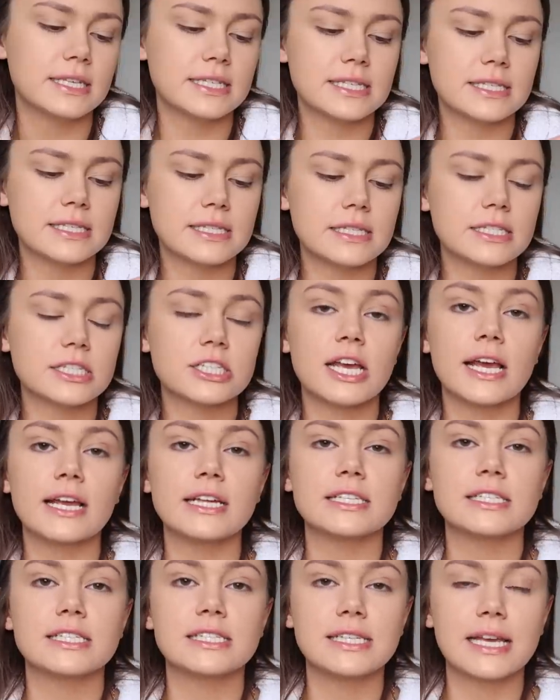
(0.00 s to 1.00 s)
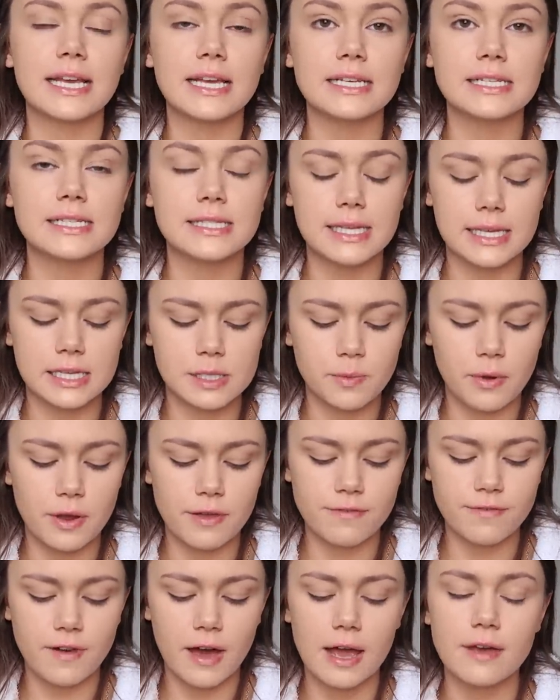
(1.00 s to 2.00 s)
This is in the shade
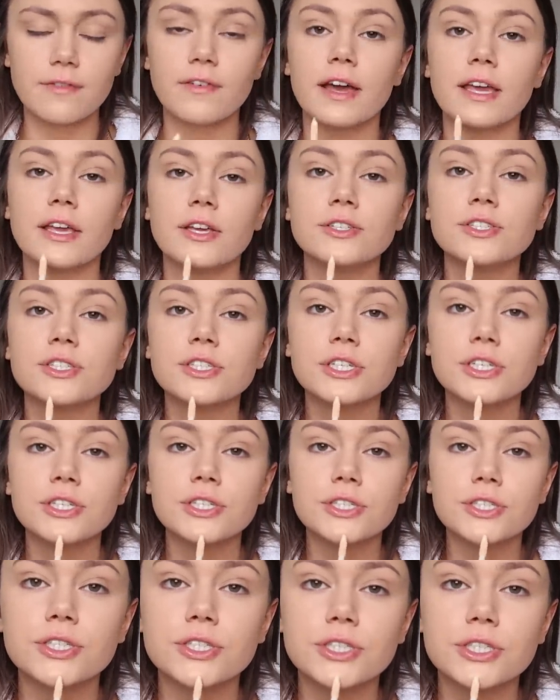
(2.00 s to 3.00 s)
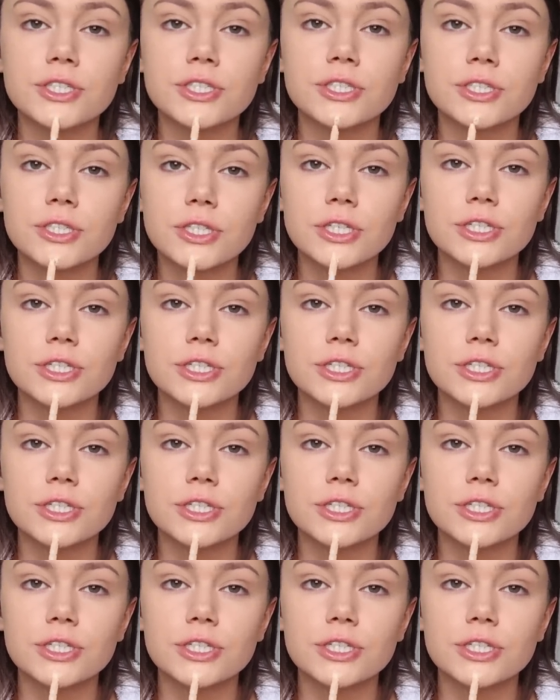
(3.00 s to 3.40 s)
C6.5. I used to use...